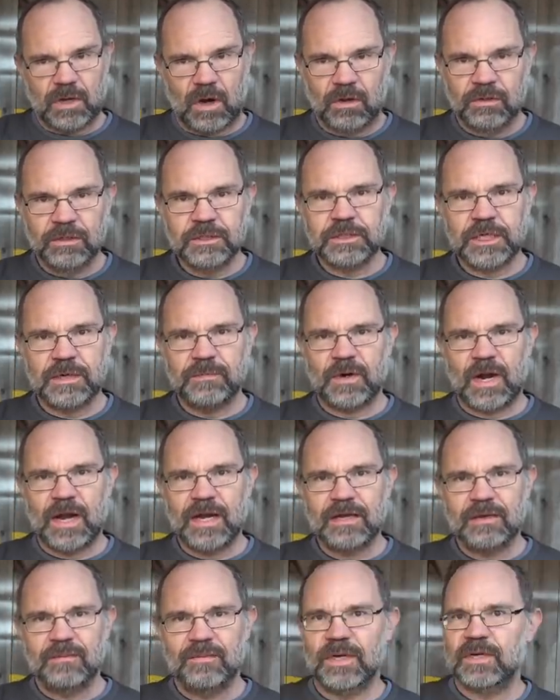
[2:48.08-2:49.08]
on the
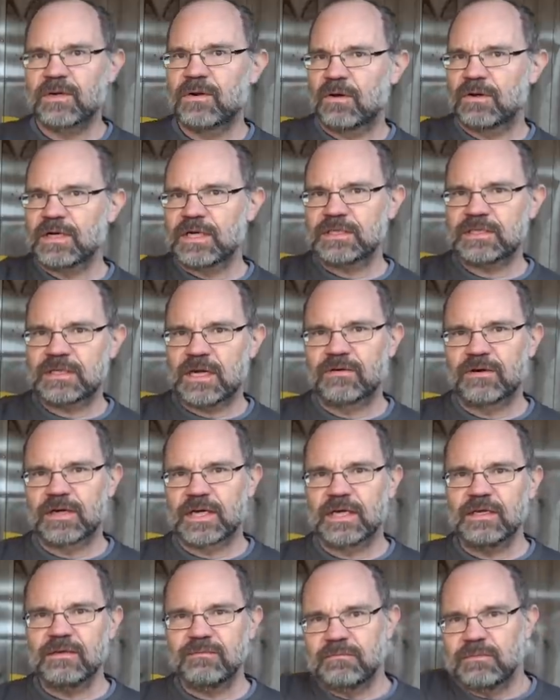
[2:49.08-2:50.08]
shipwreck, but not
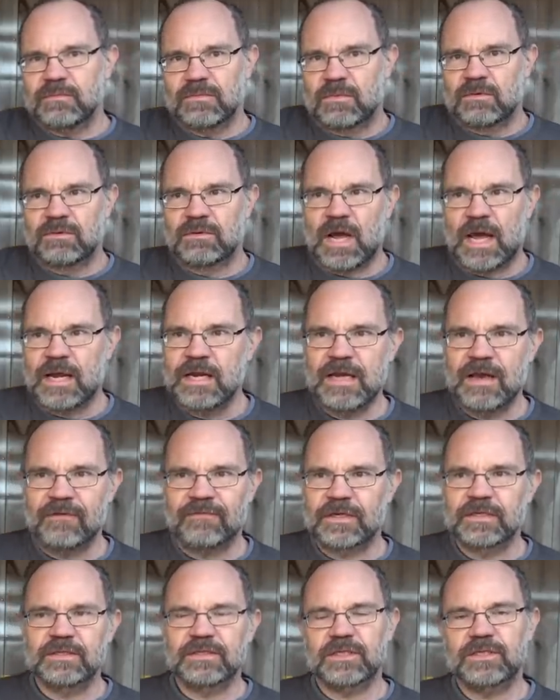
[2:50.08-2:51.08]
necessarily any
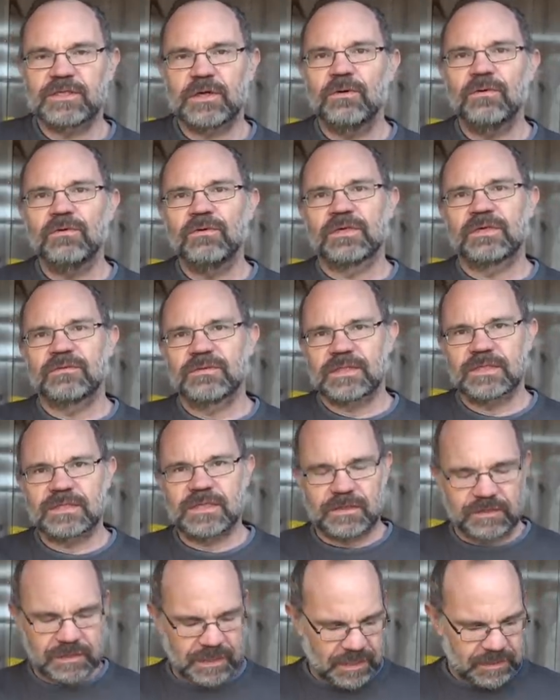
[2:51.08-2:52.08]
evidence at all. It was
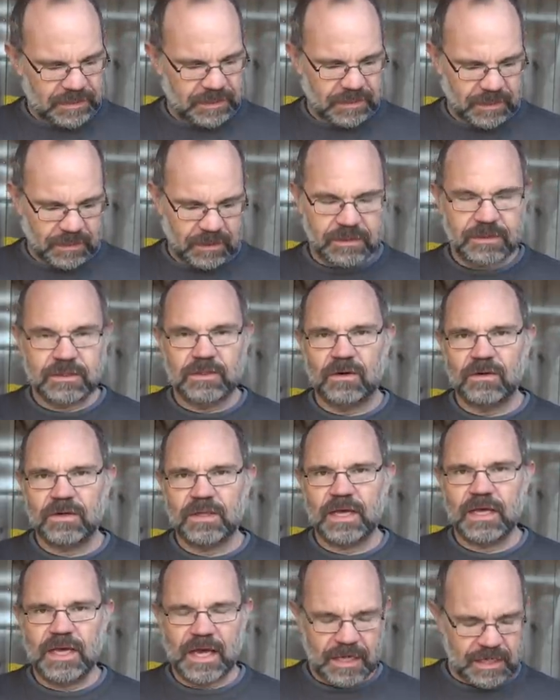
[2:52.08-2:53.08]
associated to the stock
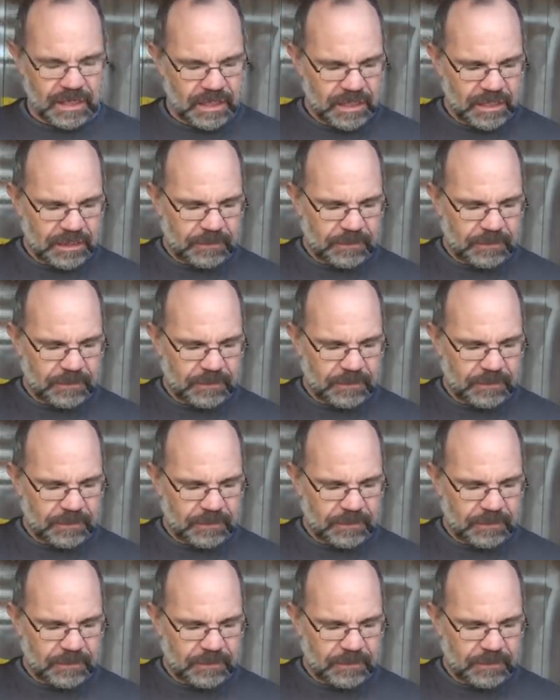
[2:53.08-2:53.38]
they had.